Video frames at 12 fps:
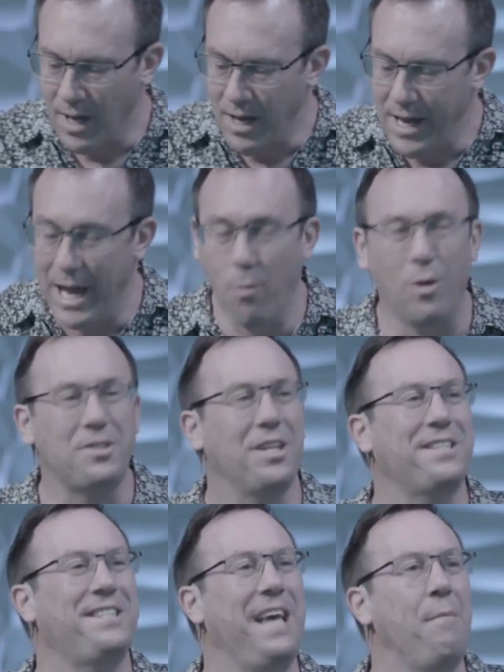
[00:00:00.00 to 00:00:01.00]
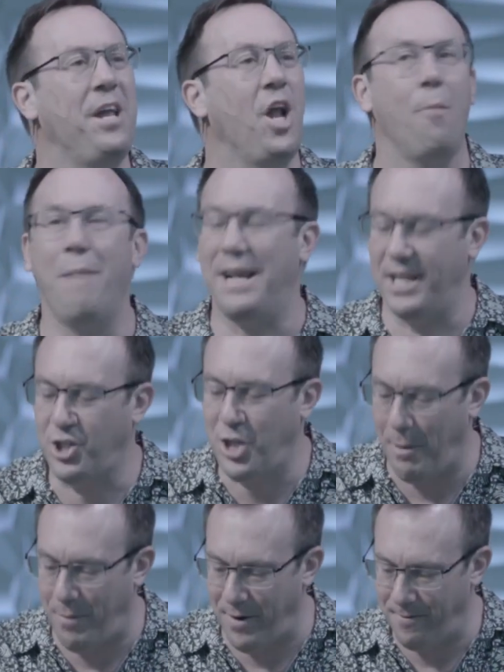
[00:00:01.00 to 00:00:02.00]
He was a semi-nomadic
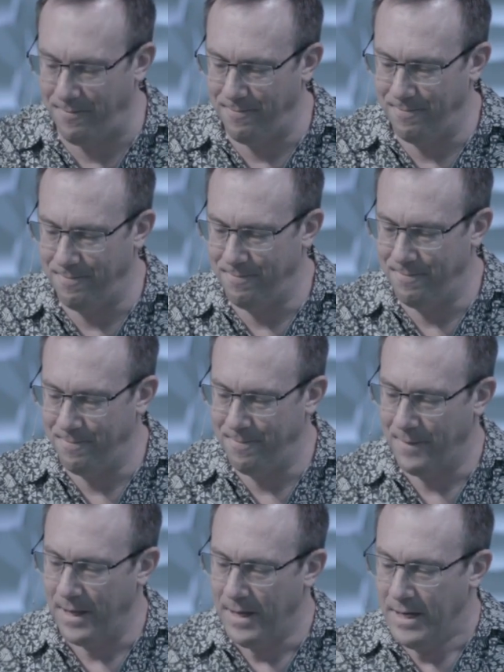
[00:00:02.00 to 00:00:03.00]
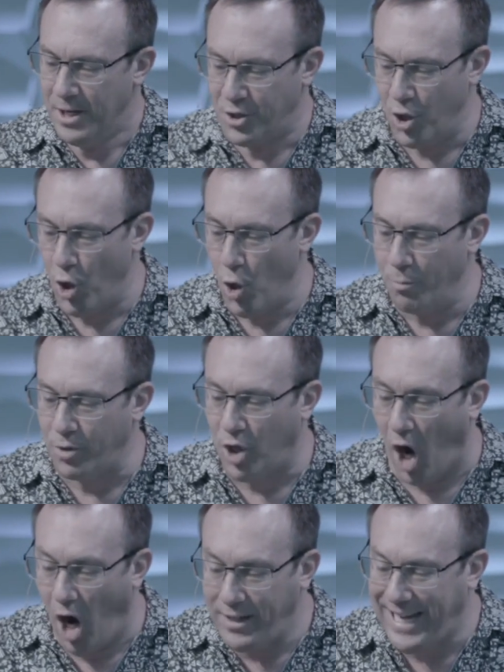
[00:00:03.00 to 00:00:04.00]
shepherd to whom
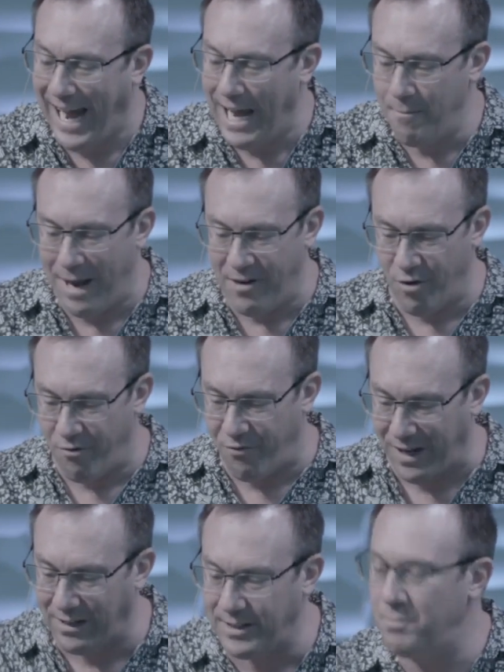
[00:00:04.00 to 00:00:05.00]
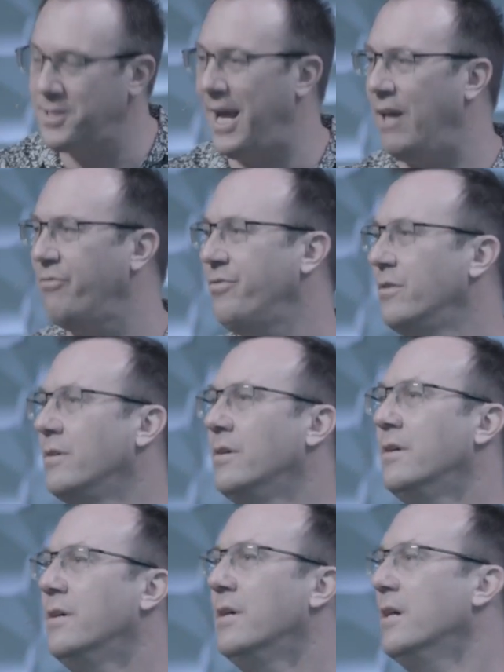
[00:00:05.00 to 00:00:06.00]
God came and revealed himself.
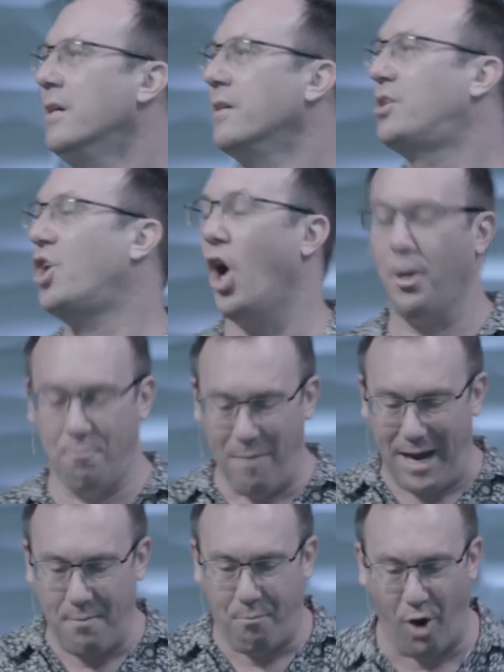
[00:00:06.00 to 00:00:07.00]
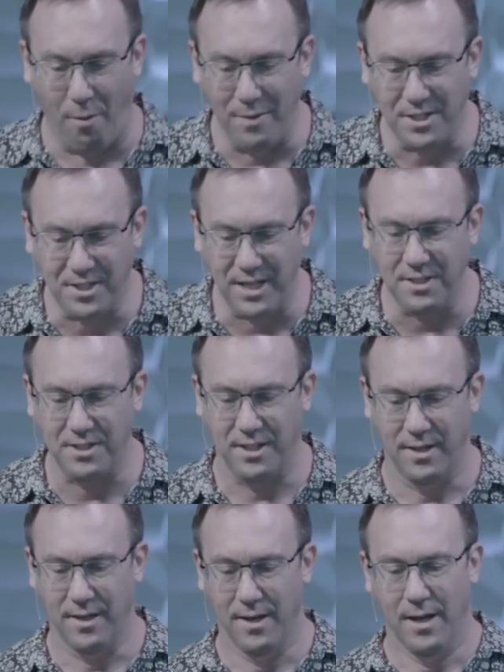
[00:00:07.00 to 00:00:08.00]
God made promises,
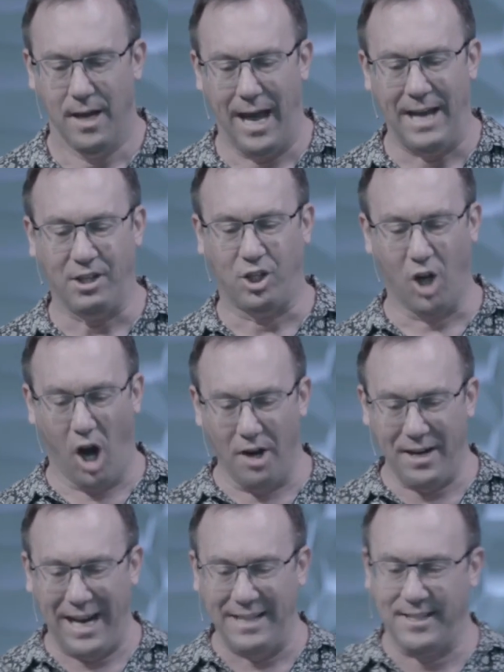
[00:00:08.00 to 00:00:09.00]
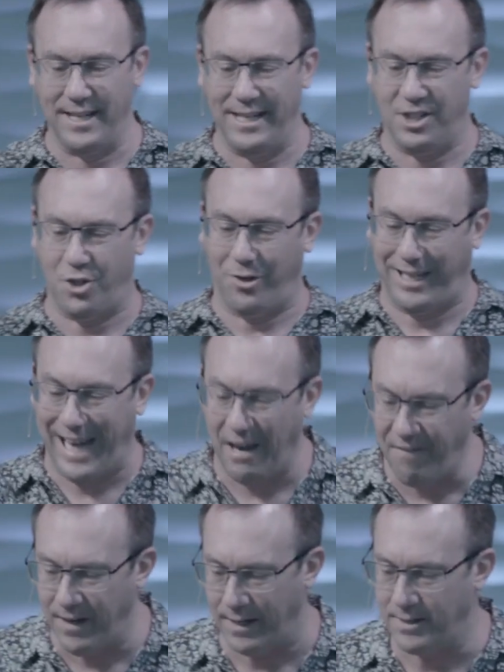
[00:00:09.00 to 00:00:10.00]
and God entered into
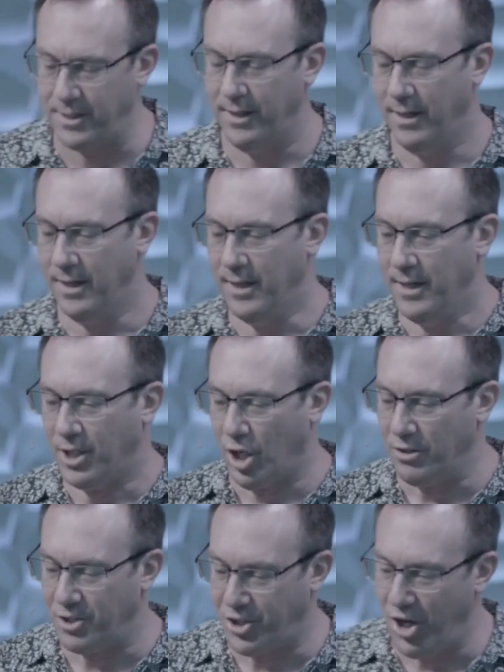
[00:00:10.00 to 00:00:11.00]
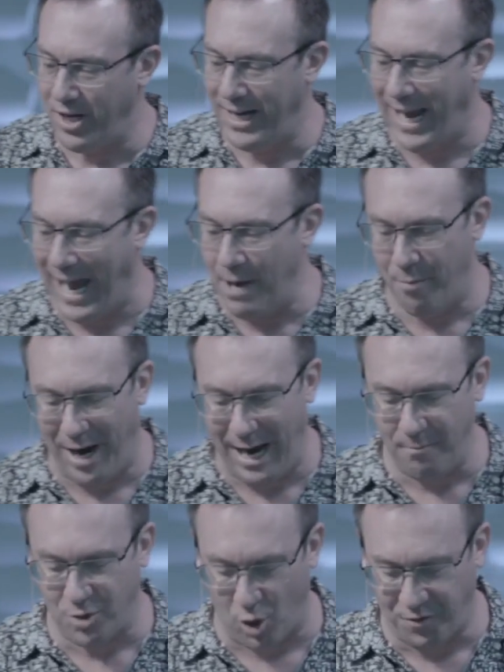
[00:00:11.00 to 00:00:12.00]
covenant concerning
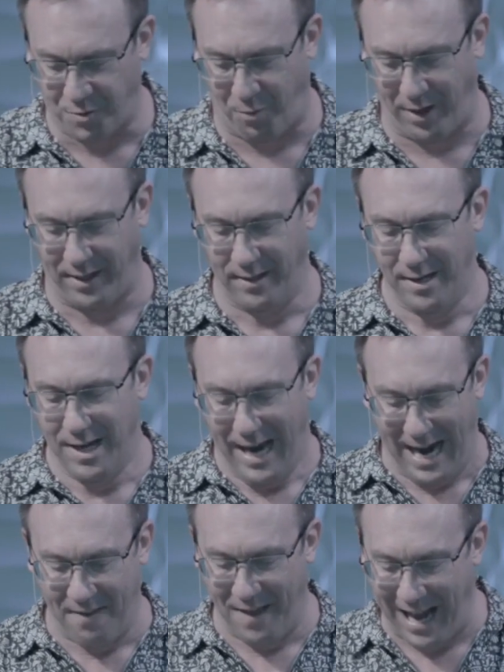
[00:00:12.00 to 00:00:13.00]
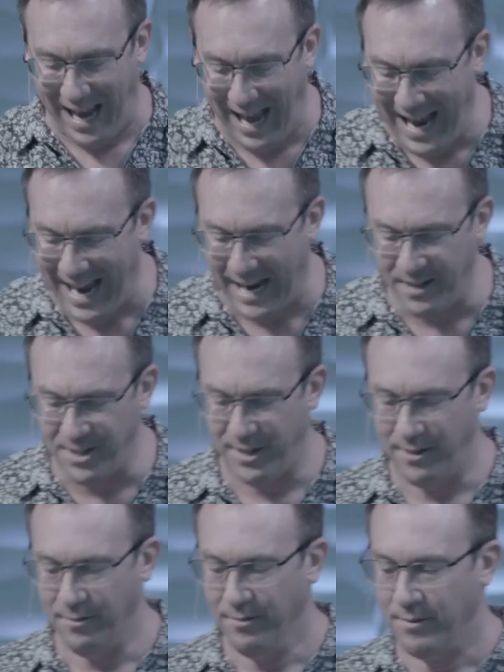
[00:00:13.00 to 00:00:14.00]
Abraham's offspring and the land
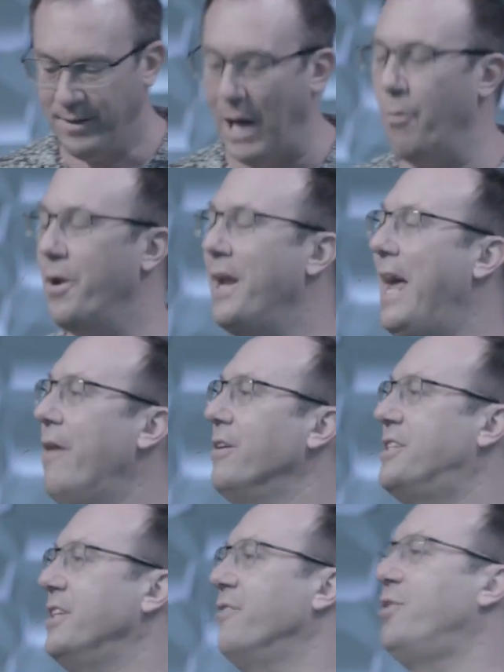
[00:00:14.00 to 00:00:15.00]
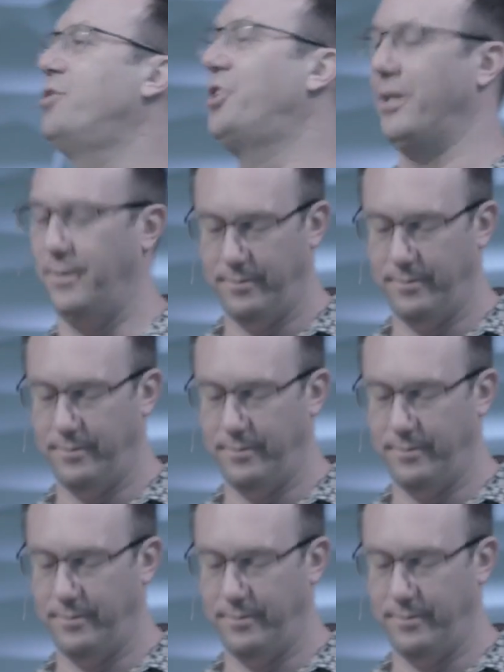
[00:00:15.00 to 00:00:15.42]
they would inherit in the future.